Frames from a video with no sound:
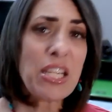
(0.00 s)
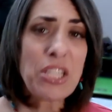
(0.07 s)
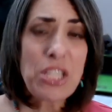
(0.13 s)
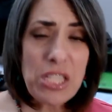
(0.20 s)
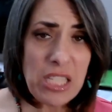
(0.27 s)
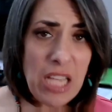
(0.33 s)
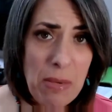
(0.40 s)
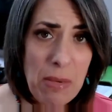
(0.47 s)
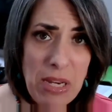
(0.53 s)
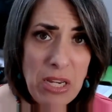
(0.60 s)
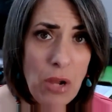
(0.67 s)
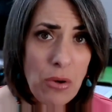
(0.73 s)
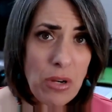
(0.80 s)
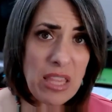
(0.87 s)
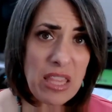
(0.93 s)
The agent's
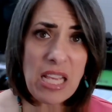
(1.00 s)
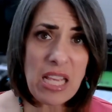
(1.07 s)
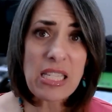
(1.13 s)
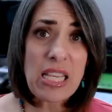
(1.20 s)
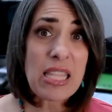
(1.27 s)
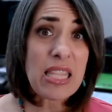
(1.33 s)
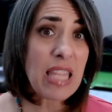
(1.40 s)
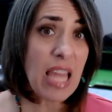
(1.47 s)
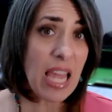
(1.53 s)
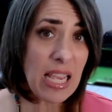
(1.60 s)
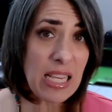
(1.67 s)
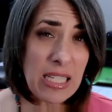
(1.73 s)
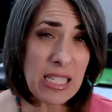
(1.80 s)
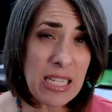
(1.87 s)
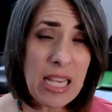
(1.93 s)
going to be noting things that
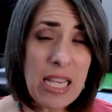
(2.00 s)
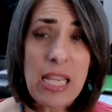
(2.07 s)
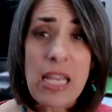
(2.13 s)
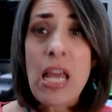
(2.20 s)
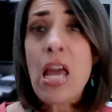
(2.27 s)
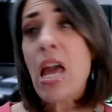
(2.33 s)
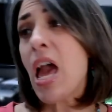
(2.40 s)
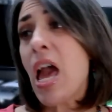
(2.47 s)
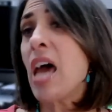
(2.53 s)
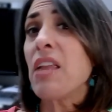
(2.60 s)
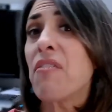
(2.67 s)
they see.